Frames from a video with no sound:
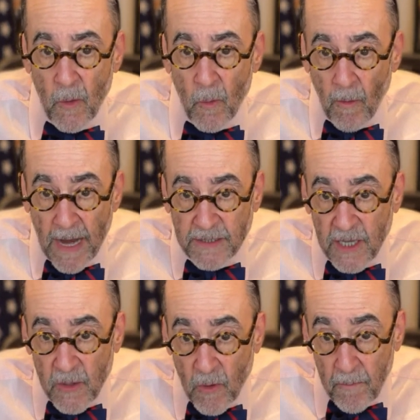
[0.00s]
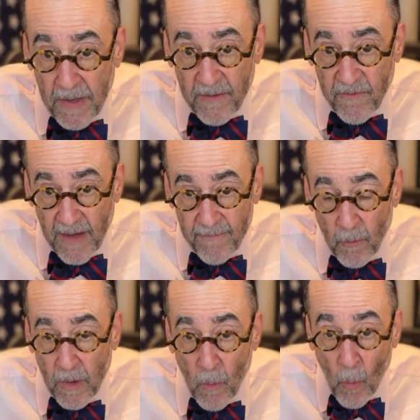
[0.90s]
We're asking you a big favor.
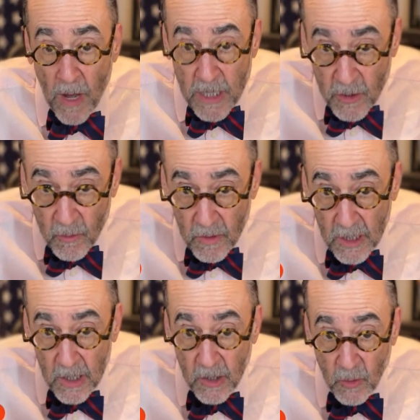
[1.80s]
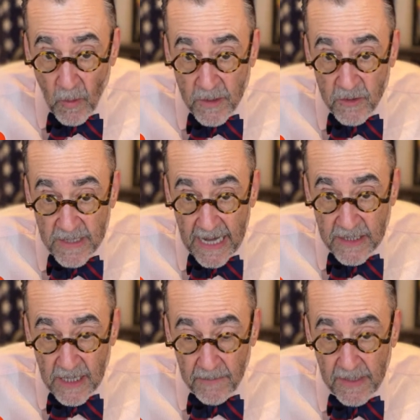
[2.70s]
We want you to understand
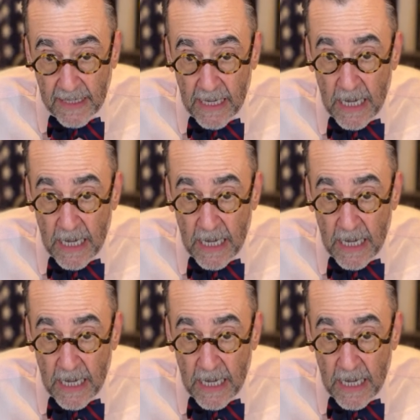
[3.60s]
something